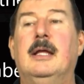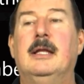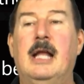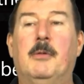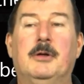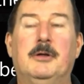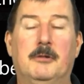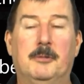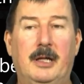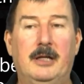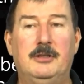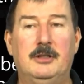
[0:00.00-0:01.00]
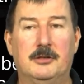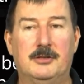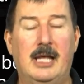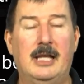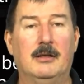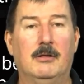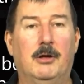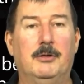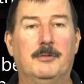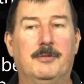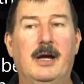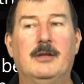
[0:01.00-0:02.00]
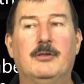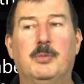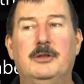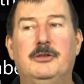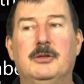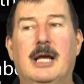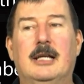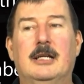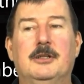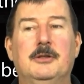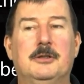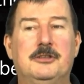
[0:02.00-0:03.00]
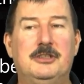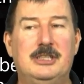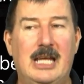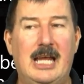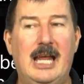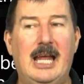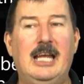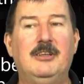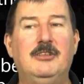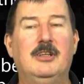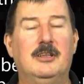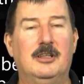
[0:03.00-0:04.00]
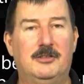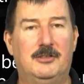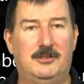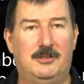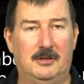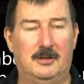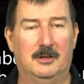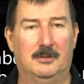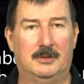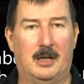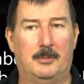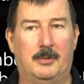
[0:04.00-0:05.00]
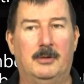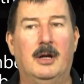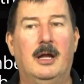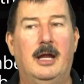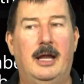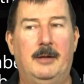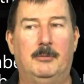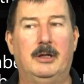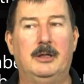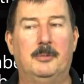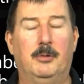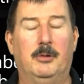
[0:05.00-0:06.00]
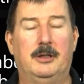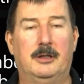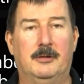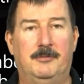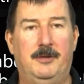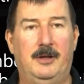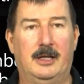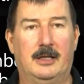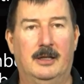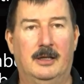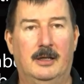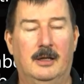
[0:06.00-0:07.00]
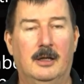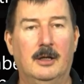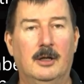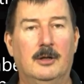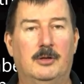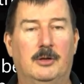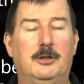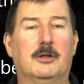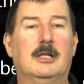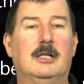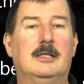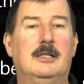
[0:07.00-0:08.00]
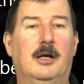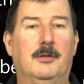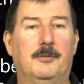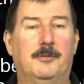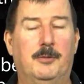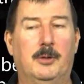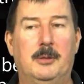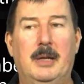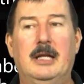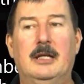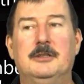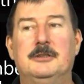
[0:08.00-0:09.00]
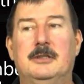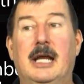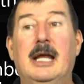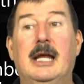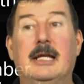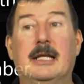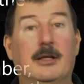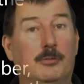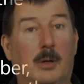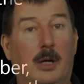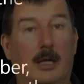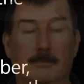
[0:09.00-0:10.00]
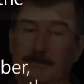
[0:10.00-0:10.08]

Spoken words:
Now, when you're replacing your standalone device, what you got to do is change the serial number and redeploy the config. So you're going to tell the FortiManager, hey, guess what?